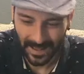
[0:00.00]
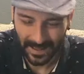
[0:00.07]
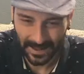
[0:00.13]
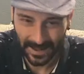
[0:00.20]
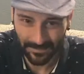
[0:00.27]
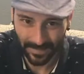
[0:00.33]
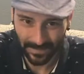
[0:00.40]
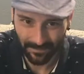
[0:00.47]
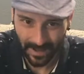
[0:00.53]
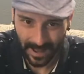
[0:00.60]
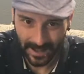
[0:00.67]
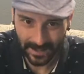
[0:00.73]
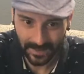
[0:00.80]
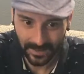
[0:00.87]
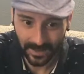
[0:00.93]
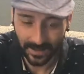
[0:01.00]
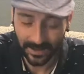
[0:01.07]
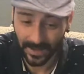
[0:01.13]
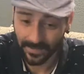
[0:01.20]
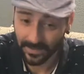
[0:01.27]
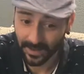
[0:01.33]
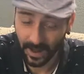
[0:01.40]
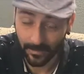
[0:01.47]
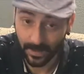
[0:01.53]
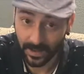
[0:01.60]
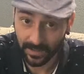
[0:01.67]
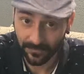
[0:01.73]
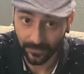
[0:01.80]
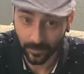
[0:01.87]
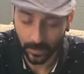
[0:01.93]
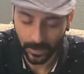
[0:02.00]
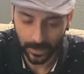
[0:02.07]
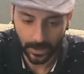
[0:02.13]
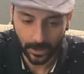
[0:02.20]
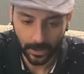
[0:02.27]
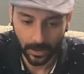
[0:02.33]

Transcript: Keep in mind that the timing is fluid,